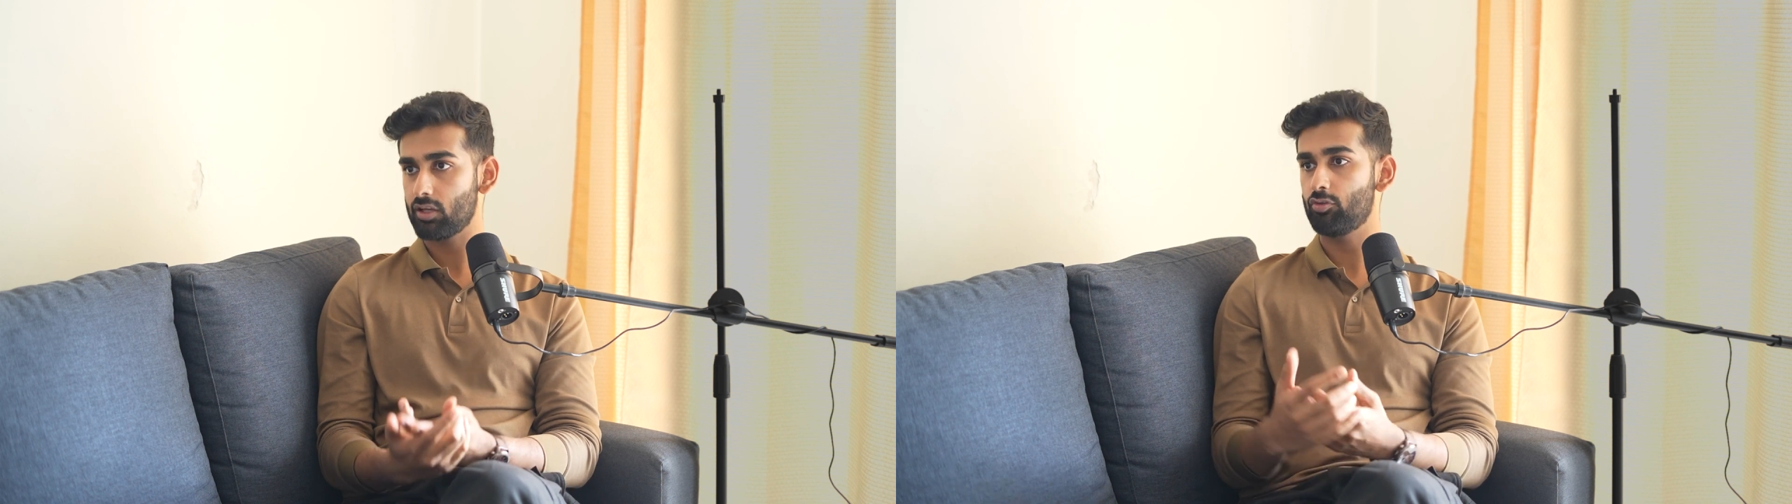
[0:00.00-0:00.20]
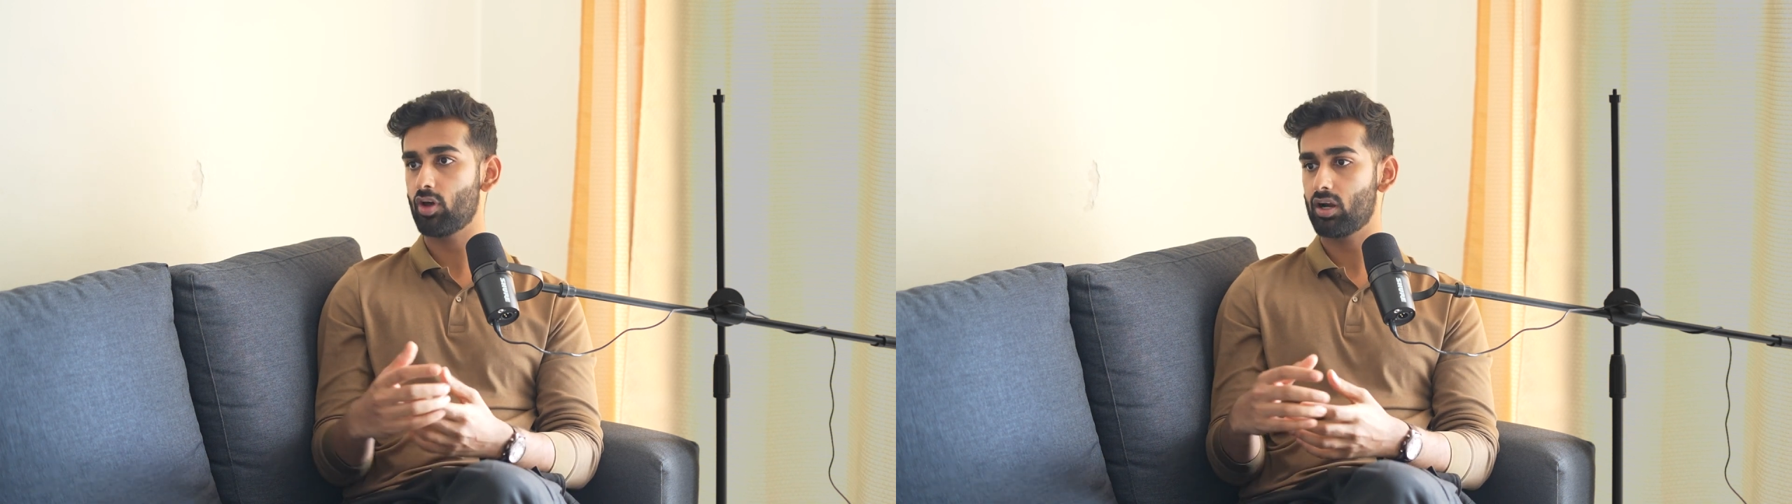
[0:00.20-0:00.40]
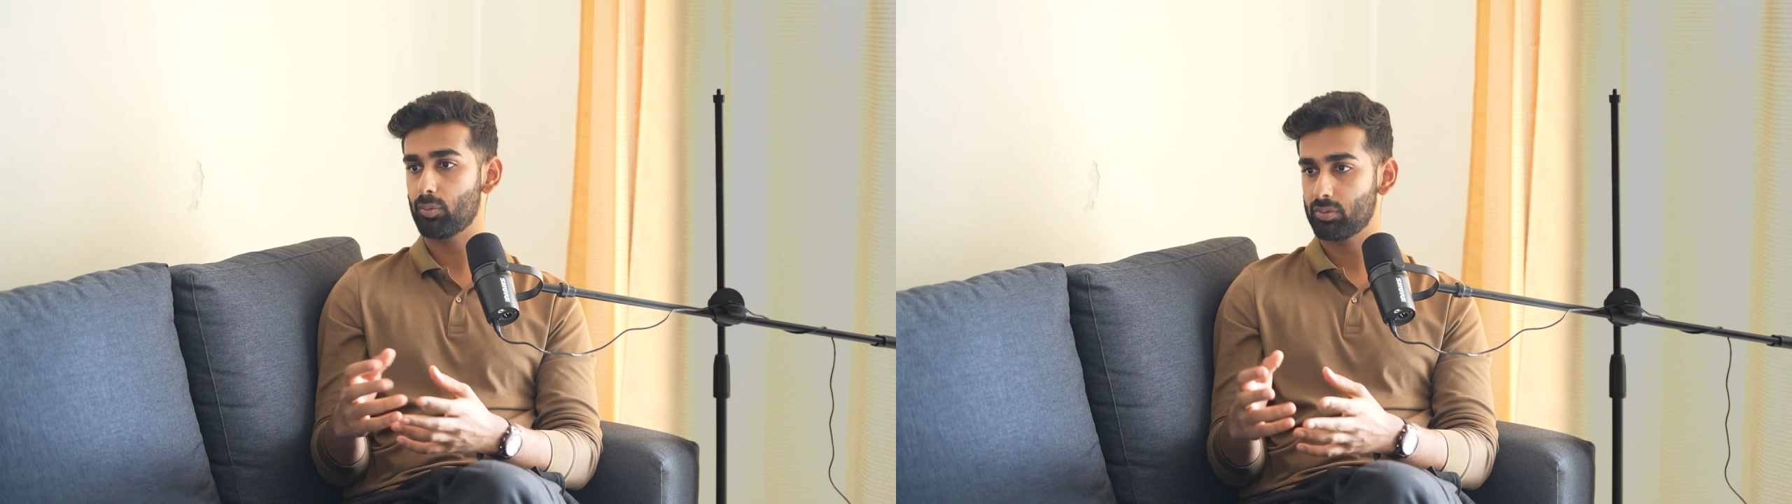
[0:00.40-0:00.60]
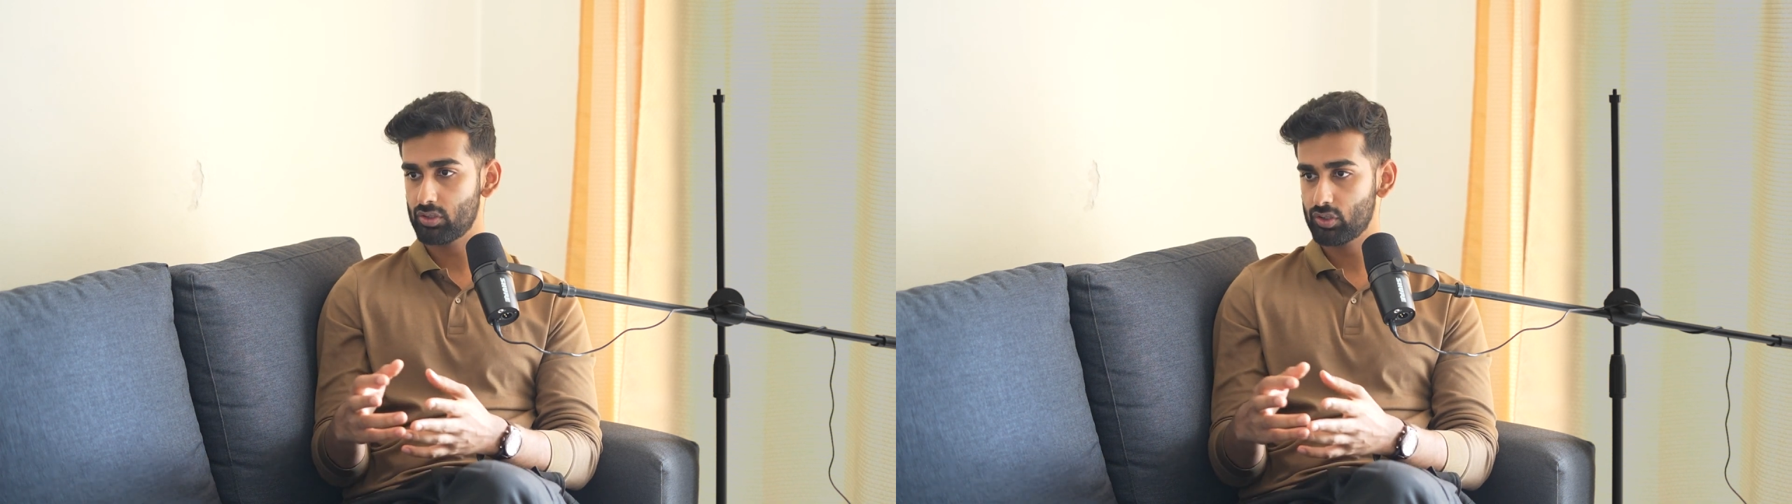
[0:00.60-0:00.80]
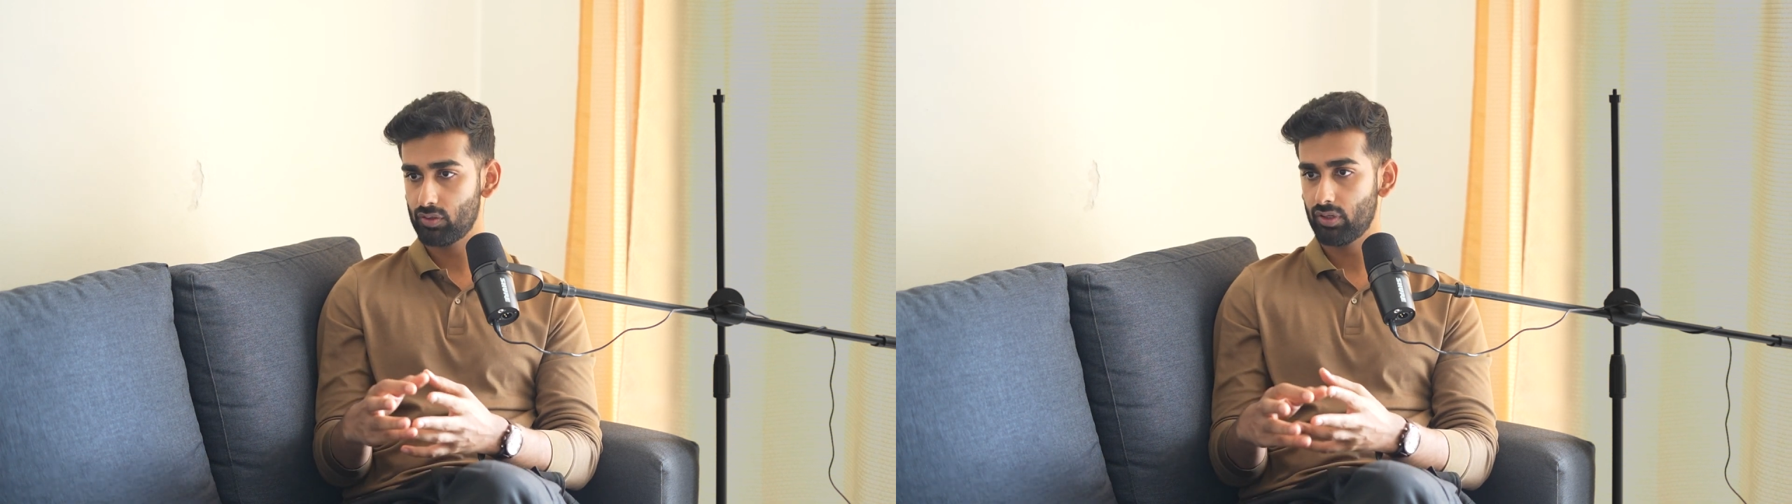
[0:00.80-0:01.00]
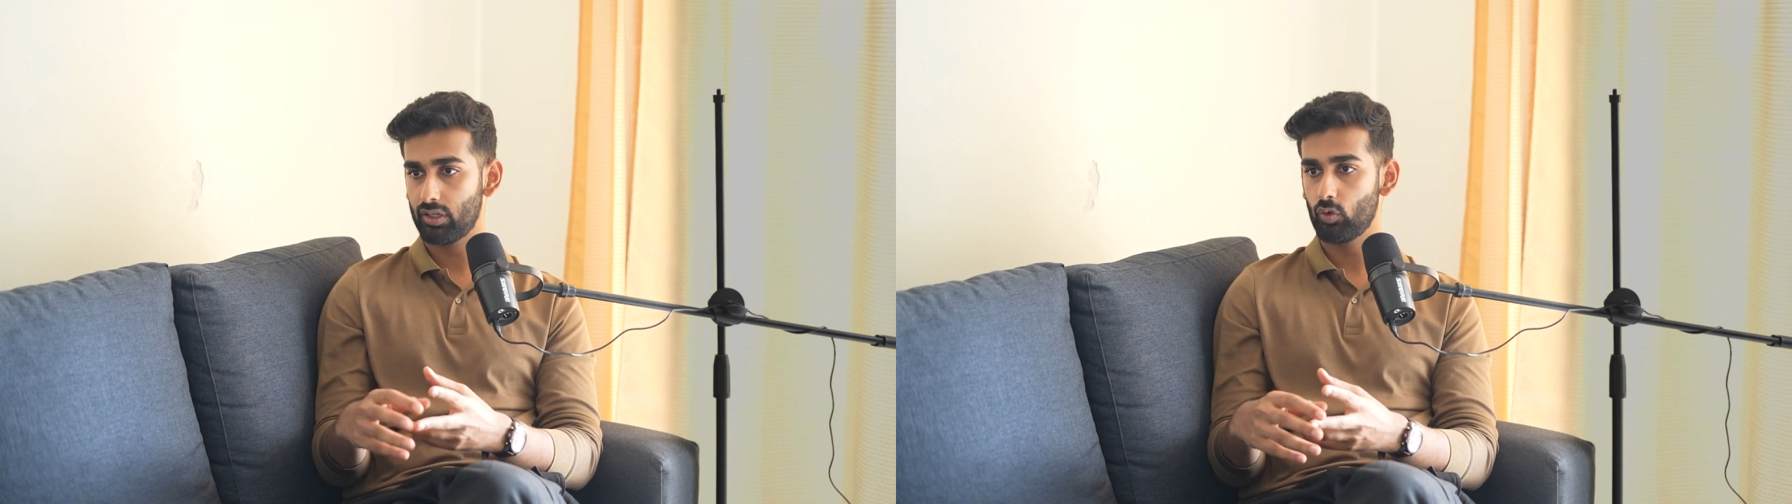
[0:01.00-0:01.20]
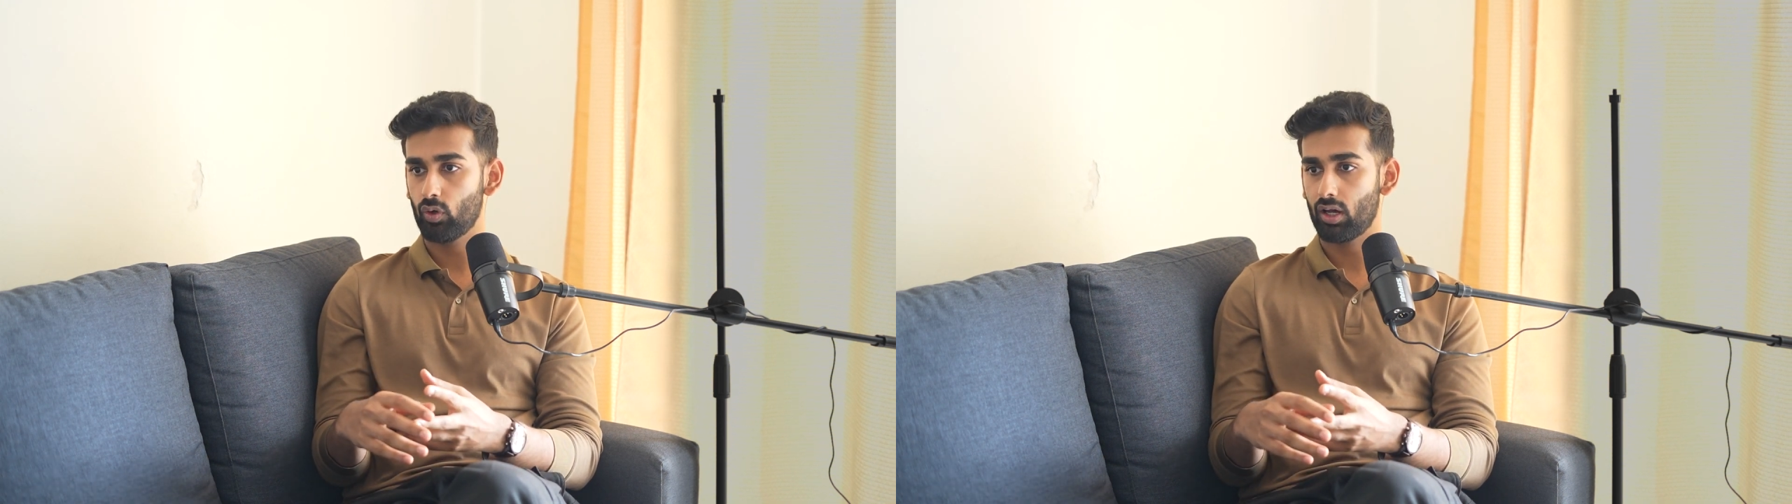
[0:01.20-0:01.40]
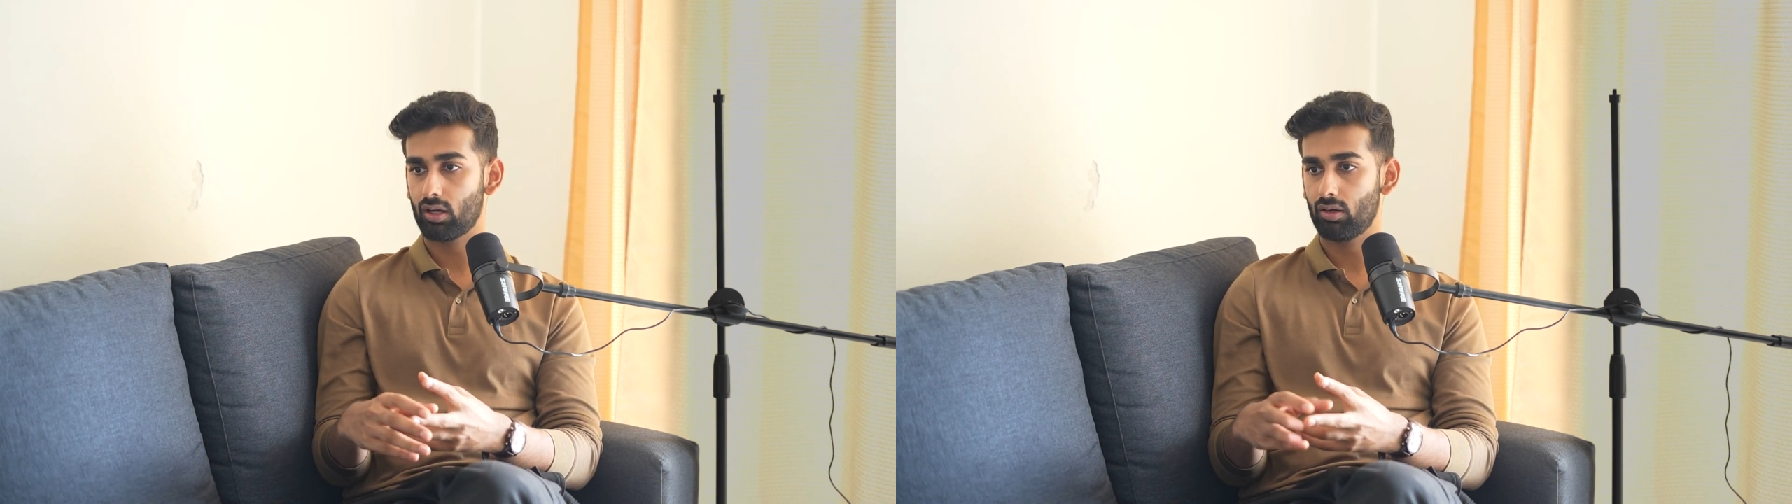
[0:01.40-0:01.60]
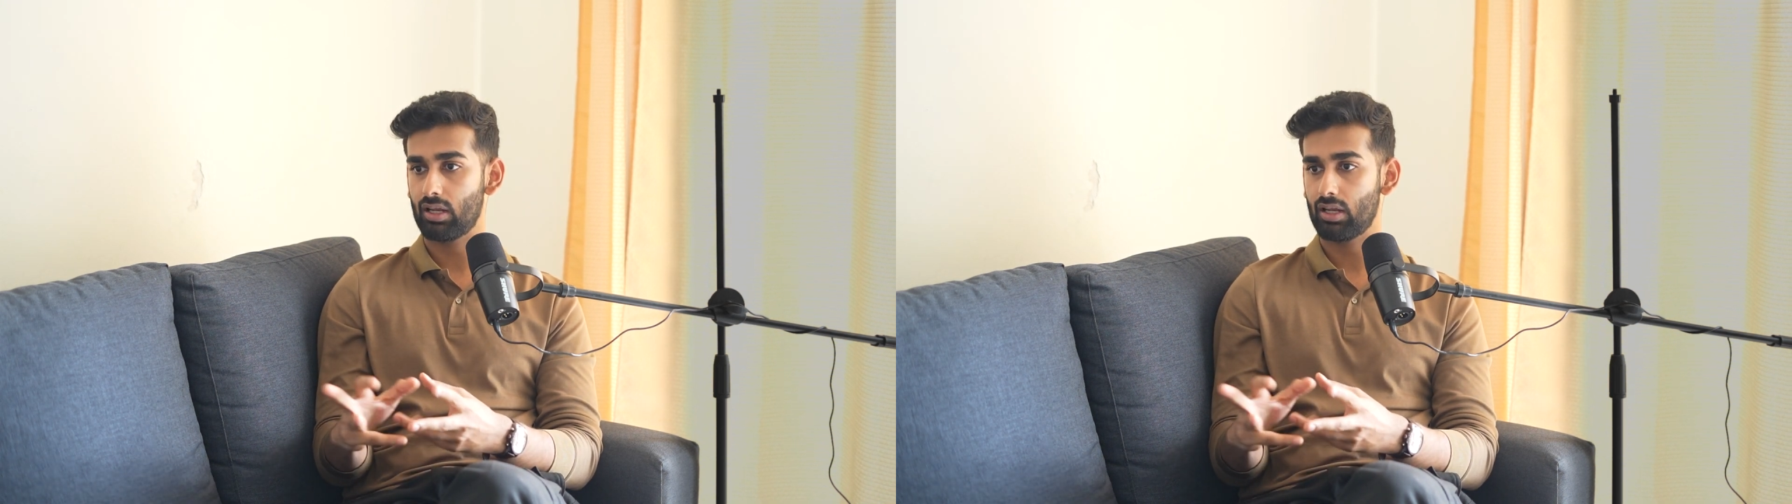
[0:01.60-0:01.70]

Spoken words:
if you are at a position where you are,